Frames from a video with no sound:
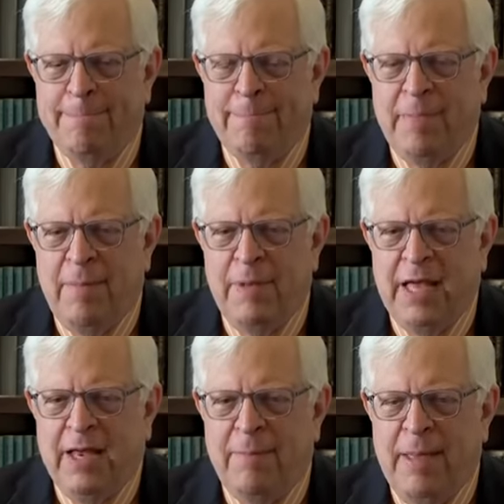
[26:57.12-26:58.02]
maybe
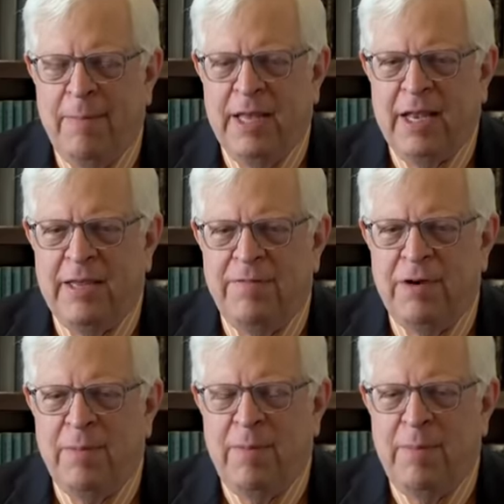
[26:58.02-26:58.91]
I'll maybe I'll
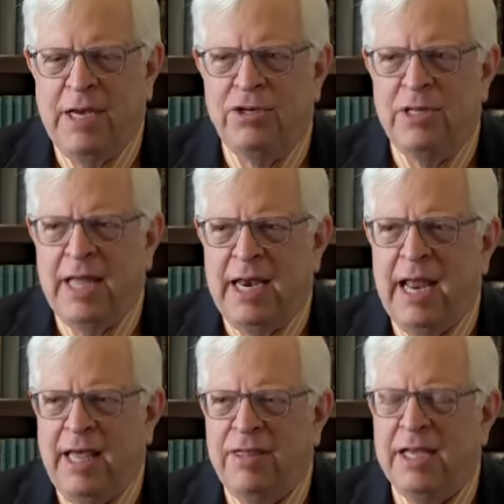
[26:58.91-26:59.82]
even mention that.
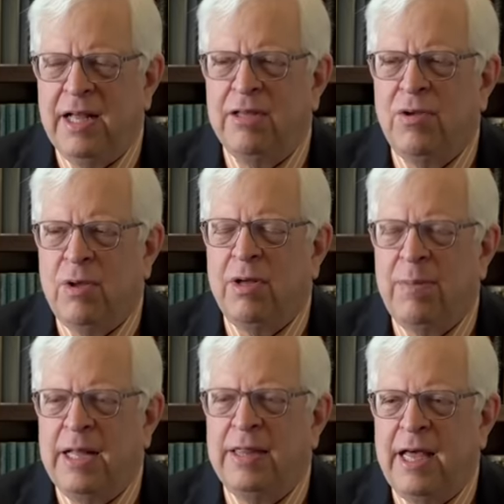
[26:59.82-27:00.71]
I think I'll talk
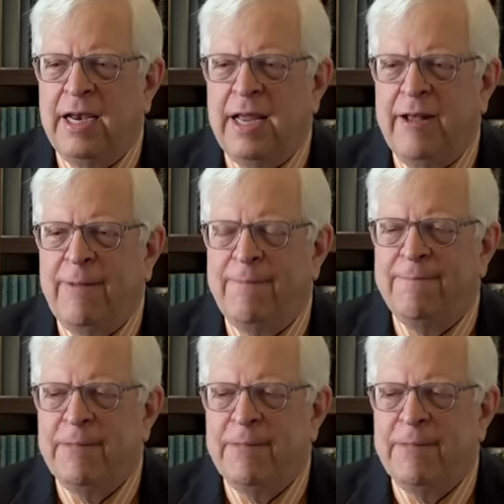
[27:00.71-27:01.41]
about that now.